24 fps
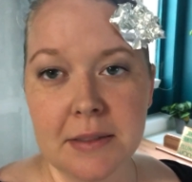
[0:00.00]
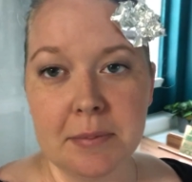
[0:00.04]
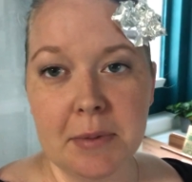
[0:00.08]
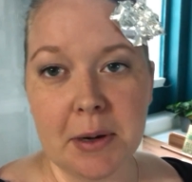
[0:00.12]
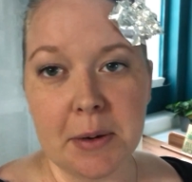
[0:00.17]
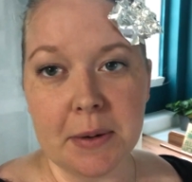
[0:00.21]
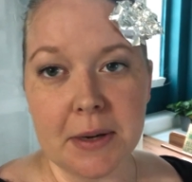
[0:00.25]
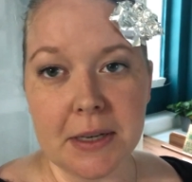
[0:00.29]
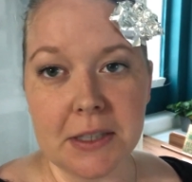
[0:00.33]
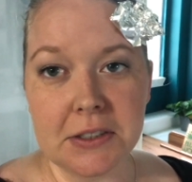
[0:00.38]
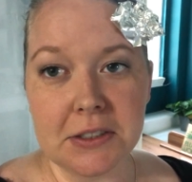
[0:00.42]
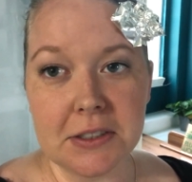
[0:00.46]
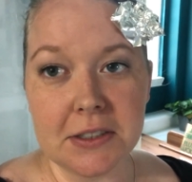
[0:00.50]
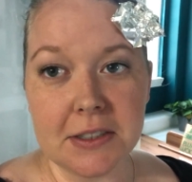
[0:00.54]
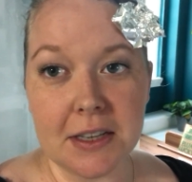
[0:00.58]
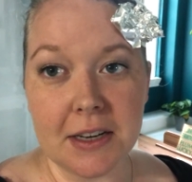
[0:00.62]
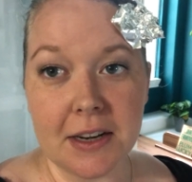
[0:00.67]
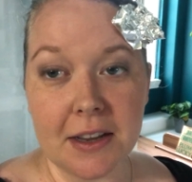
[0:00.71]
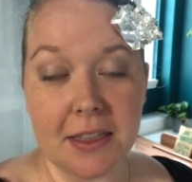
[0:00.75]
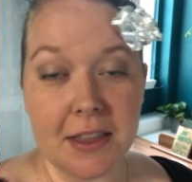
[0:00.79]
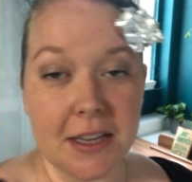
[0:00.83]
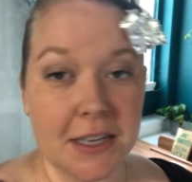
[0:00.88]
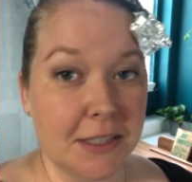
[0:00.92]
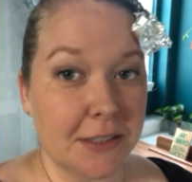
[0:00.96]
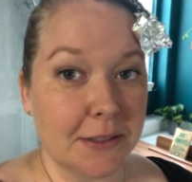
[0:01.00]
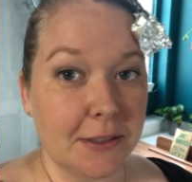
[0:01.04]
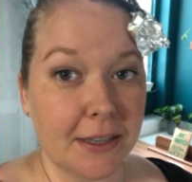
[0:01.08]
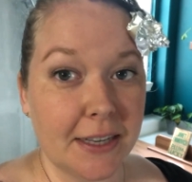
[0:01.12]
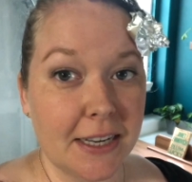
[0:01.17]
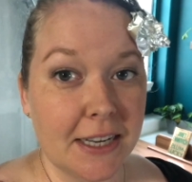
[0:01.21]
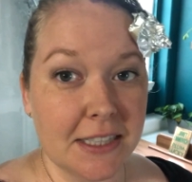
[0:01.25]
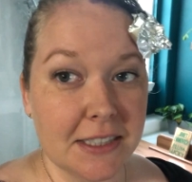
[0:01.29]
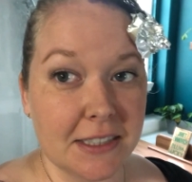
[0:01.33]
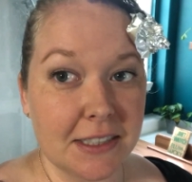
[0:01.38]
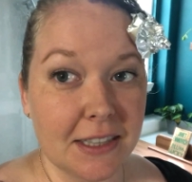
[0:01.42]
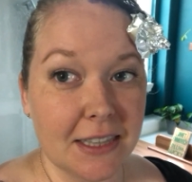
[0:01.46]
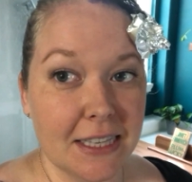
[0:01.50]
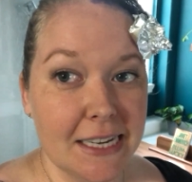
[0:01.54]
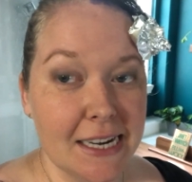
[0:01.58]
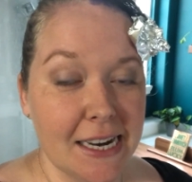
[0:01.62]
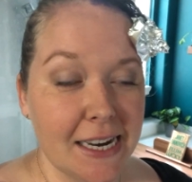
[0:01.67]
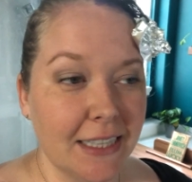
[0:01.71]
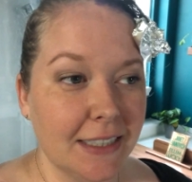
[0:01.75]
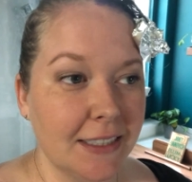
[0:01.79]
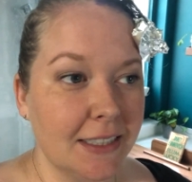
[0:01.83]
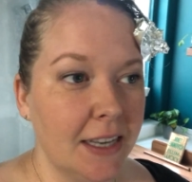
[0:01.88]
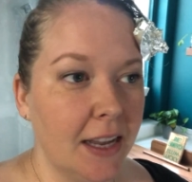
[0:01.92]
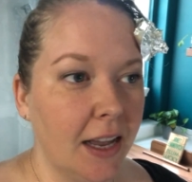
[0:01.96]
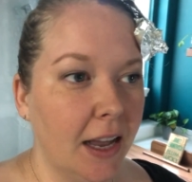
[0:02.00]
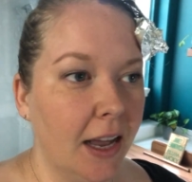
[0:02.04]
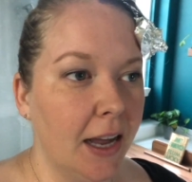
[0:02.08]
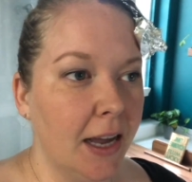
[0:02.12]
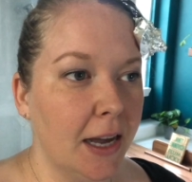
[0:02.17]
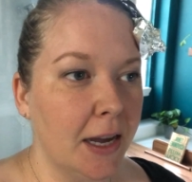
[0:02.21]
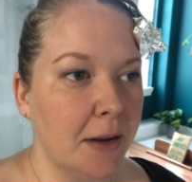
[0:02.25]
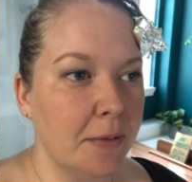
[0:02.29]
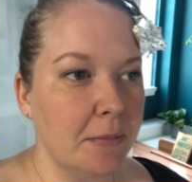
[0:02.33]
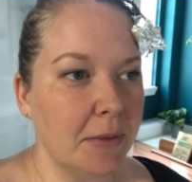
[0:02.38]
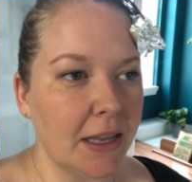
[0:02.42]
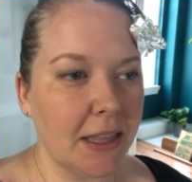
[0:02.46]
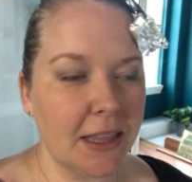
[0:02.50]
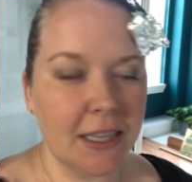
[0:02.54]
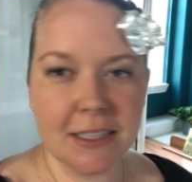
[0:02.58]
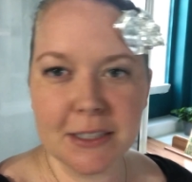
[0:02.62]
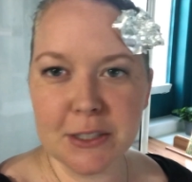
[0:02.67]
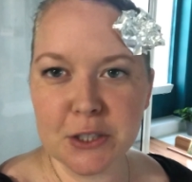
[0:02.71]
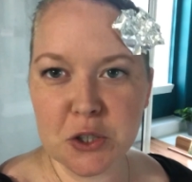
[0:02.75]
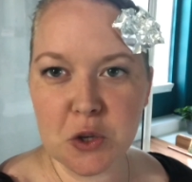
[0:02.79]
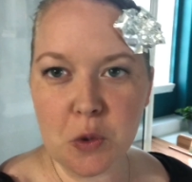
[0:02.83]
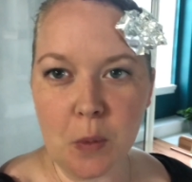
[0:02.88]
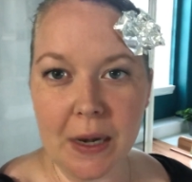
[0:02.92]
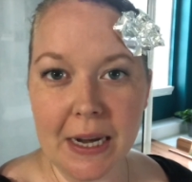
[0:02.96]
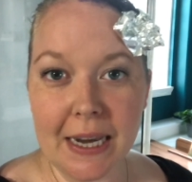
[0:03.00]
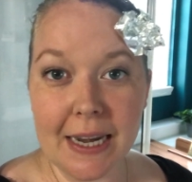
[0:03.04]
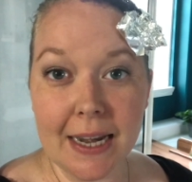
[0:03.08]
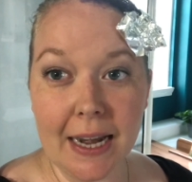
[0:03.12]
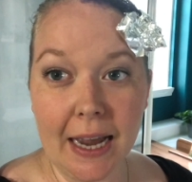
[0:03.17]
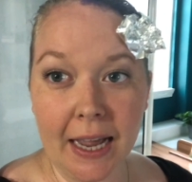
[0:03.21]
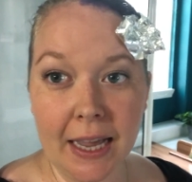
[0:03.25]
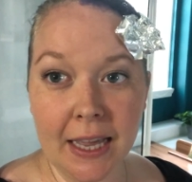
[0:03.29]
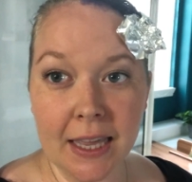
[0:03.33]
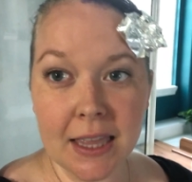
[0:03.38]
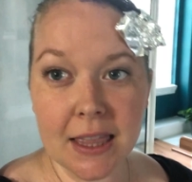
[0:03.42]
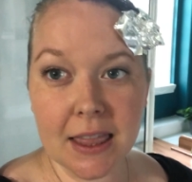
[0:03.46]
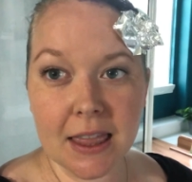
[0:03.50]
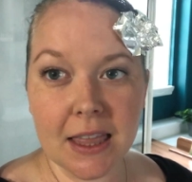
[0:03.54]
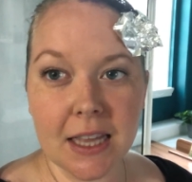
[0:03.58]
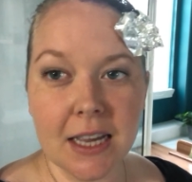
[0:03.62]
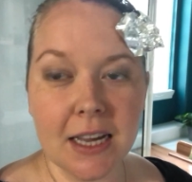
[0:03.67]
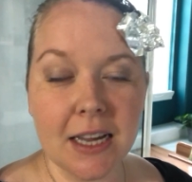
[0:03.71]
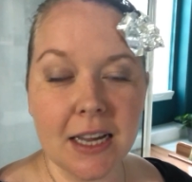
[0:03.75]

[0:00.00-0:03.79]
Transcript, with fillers: My watch is on a thing, so I can't see the date. Um, I think it's the 29th.